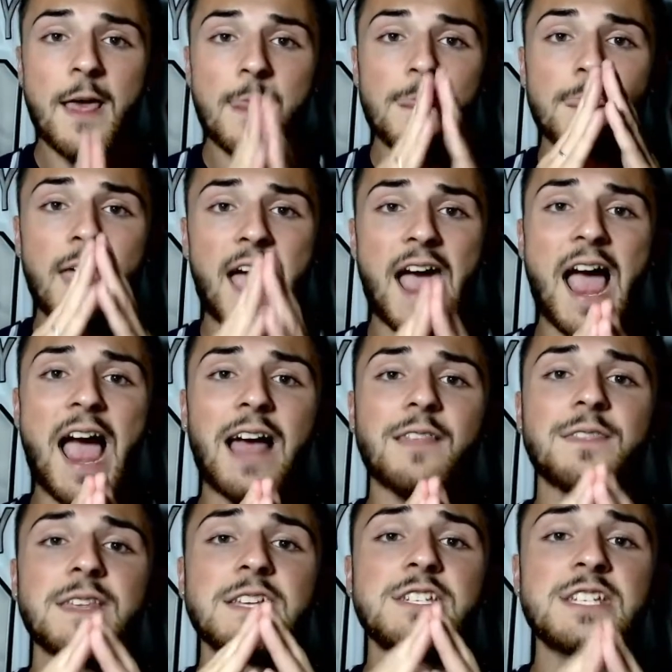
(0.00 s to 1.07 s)
that
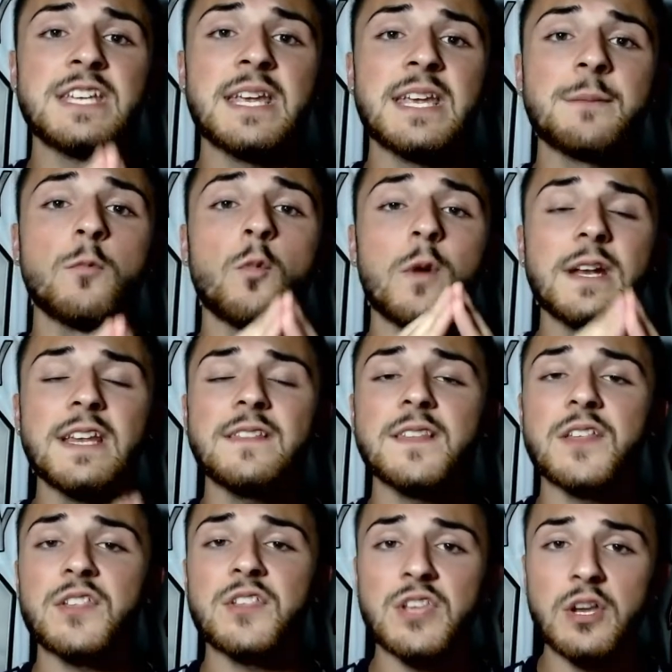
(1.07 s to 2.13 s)
had the team winning
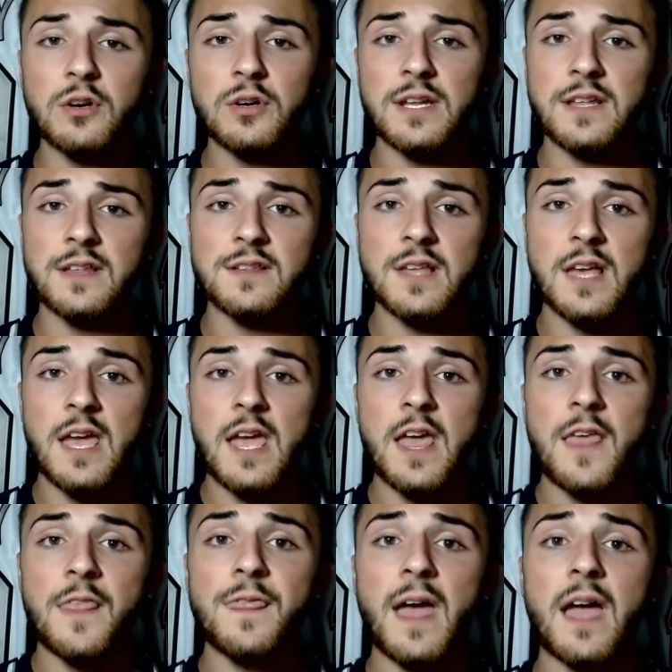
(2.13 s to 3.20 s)
the series
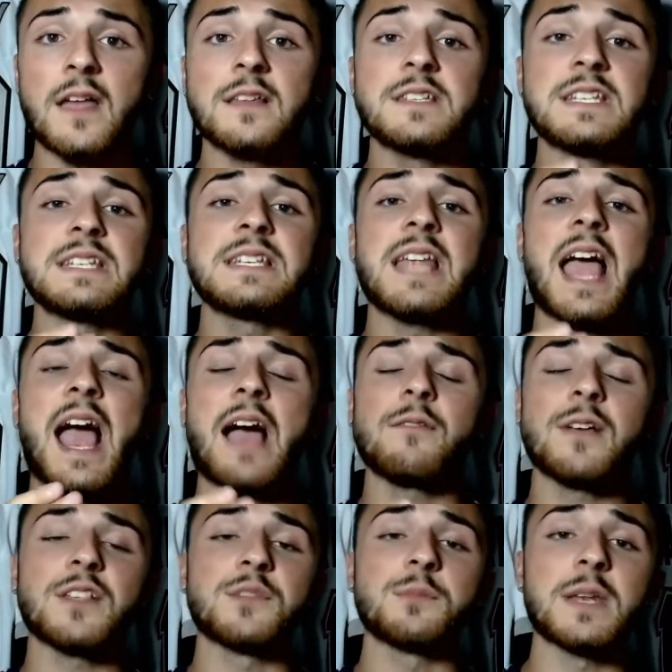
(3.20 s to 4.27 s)
that didn't have
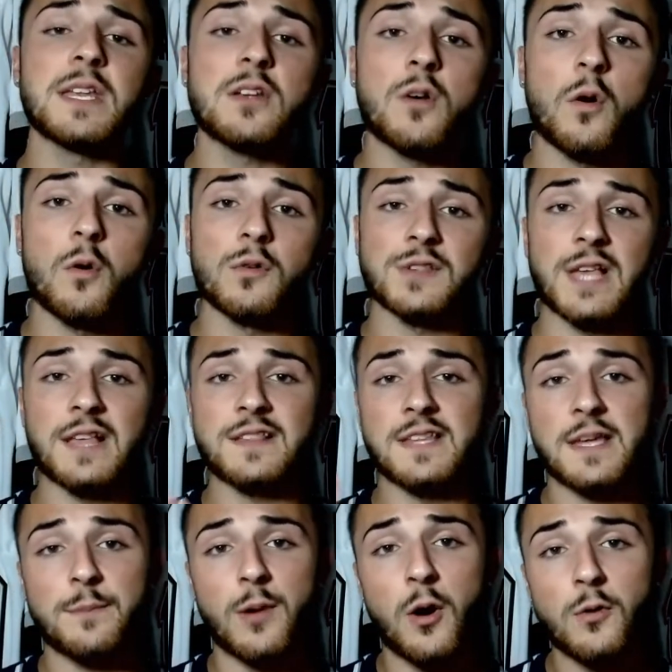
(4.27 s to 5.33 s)
as many goals as
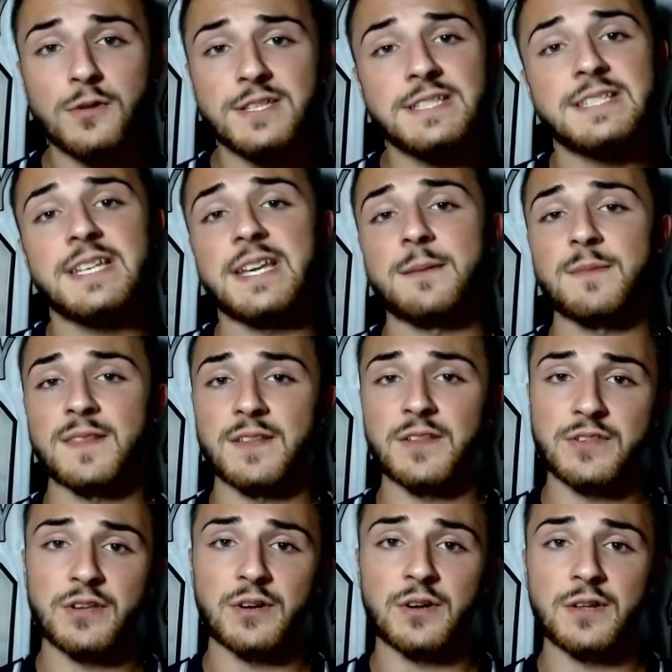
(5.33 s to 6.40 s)
the opposing team in the
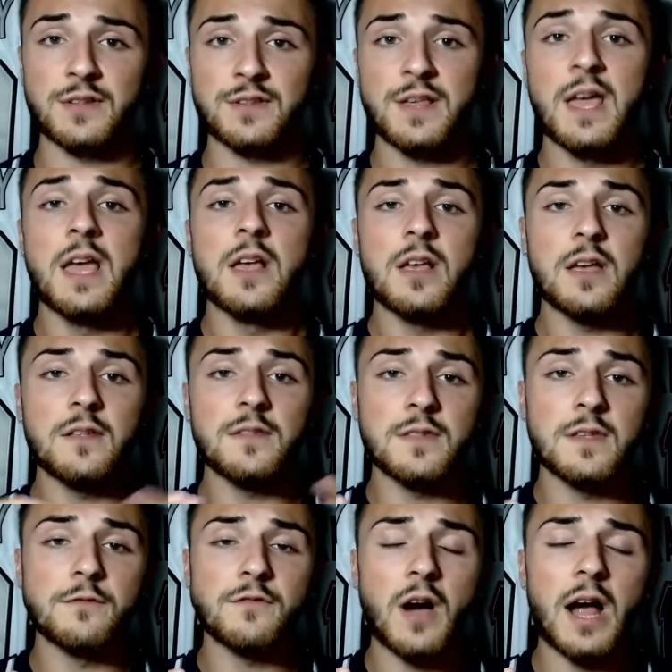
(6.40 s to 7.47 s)
series.
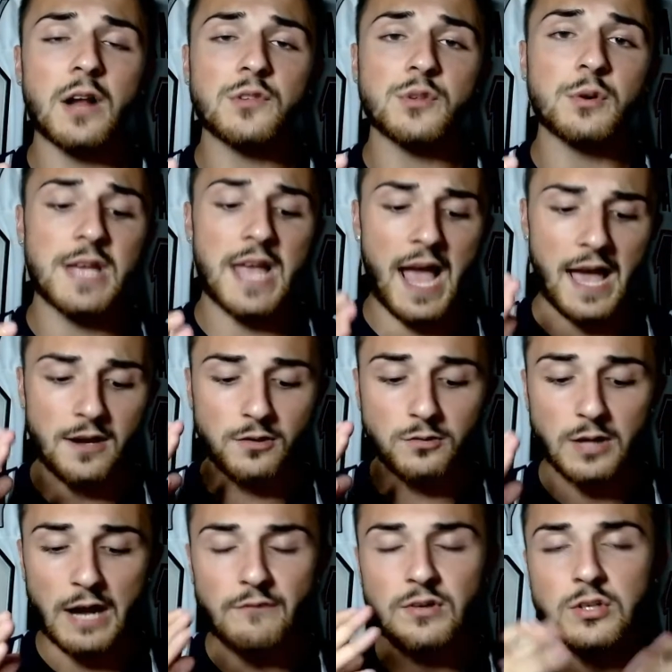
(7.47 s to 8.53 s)
The Flyers only had
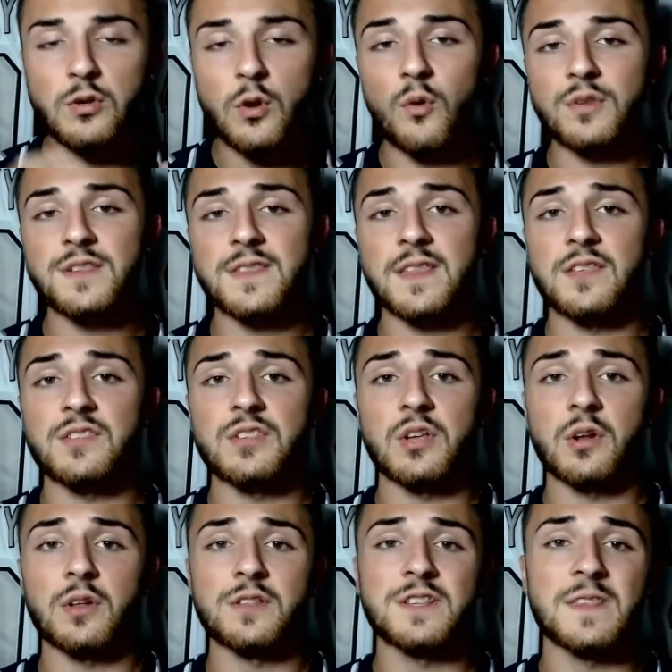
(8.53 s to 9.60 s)
11 goals in this
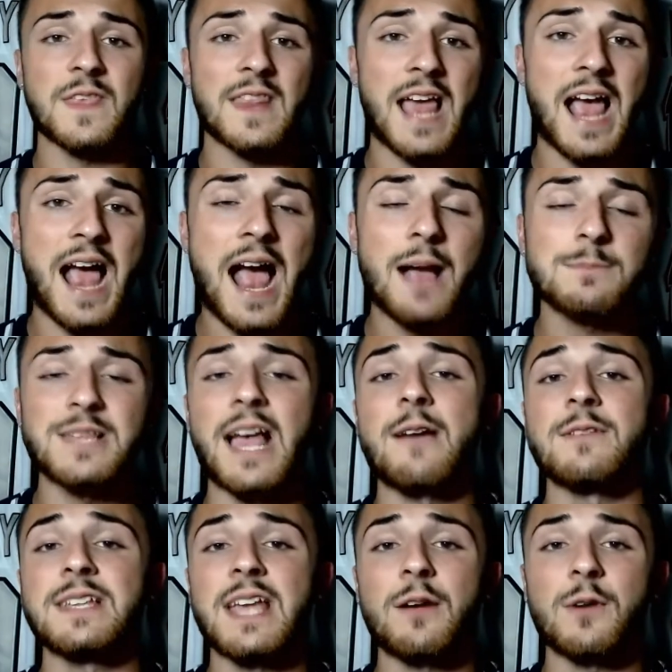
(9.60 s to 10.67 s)
series to the Habs,
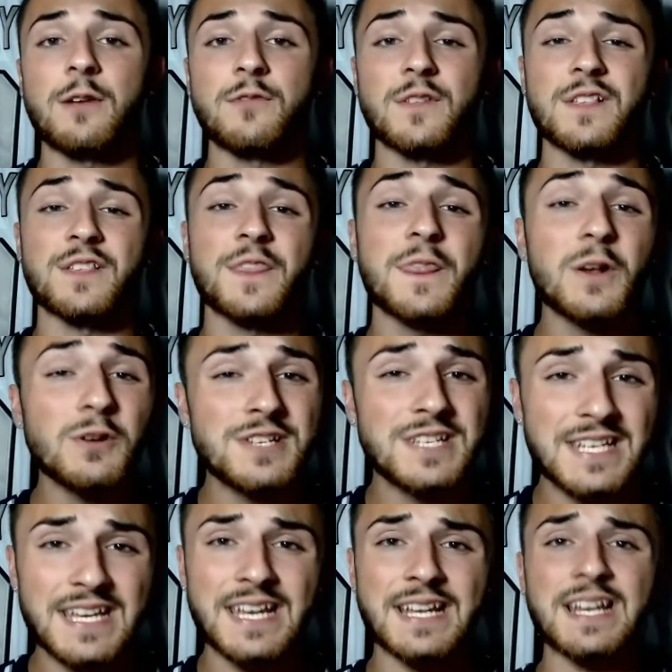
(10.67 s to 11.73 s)
having, get ready for this,
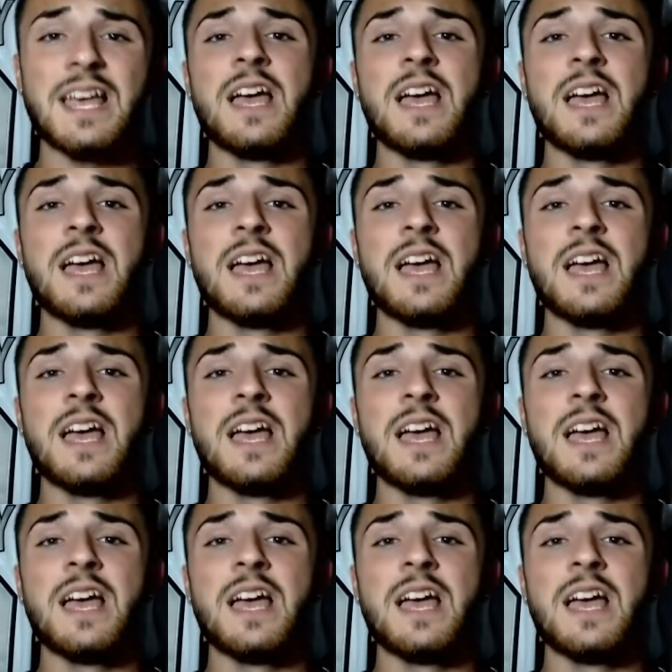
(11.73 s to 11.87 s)
13.